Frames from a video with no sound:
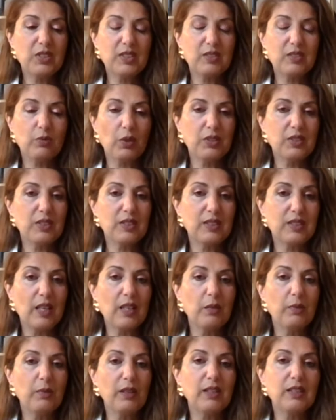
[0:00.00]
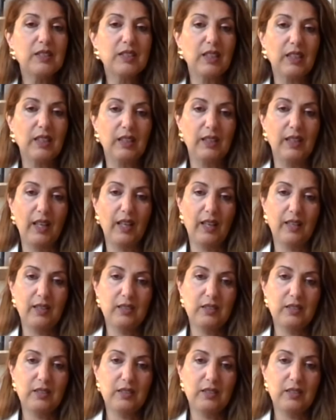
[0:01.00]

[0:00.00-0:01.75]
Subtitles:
sustainability in there?